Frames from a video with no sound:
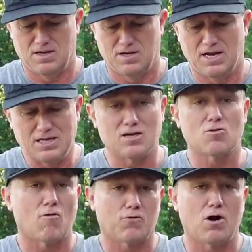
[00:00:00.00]
It does
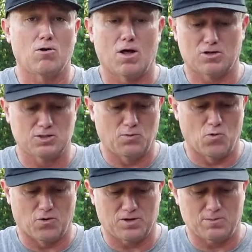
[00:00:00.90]
offer a whole lot of
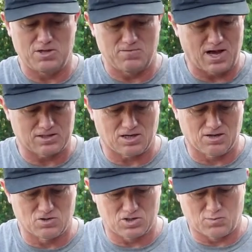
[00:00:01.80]
support. I mean, you've got
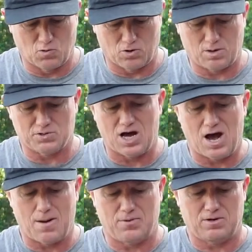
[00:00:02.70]
tons of support up
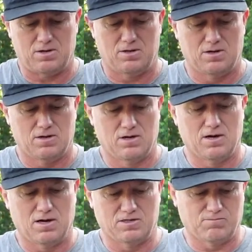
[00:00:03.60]
top.
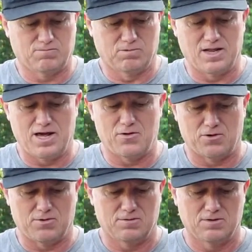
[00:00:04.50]
It's
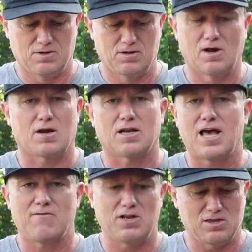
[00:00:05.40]
leather. You're not going to
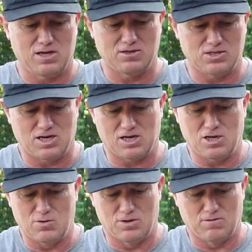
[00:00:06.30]
have anything sticking
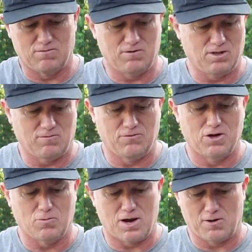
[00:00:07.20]
you in the
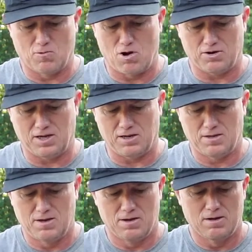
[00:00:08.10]
foot while you're walking.
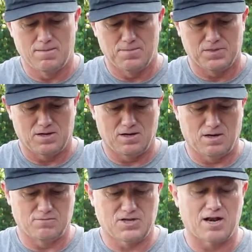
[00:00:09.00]

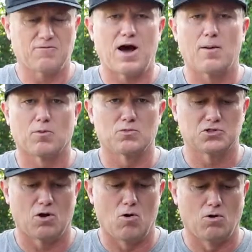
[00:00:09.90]
It's got a Vibram
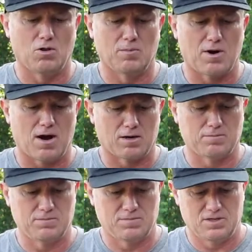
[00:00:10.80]
sole on the
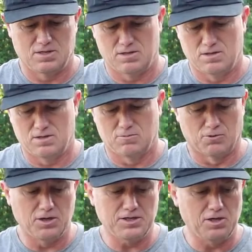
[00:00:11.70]
bottom.
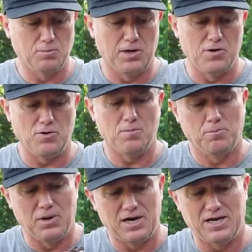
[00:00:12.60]
Really good boot,
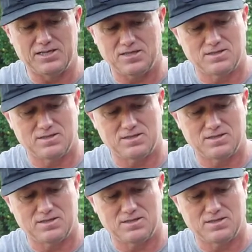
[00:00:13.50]
but